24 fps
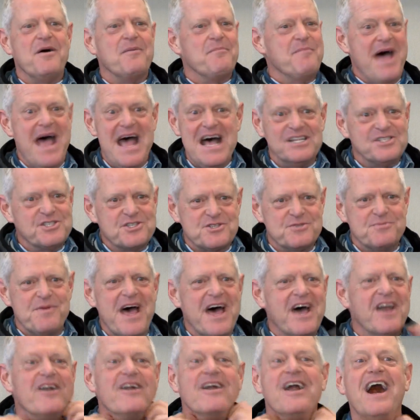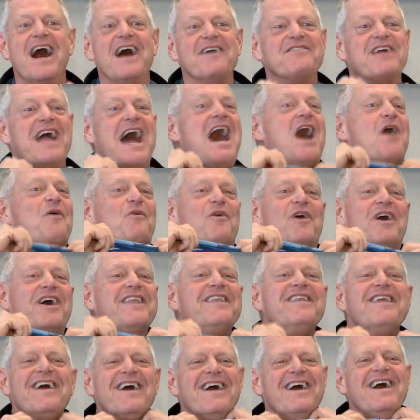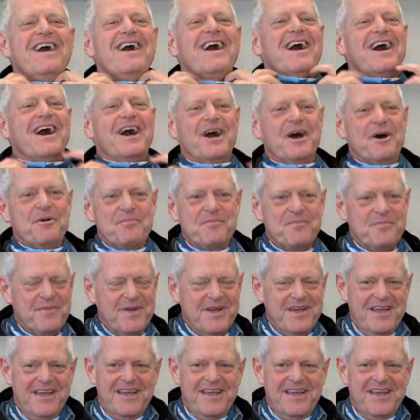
Masks matter. I've got one. Um,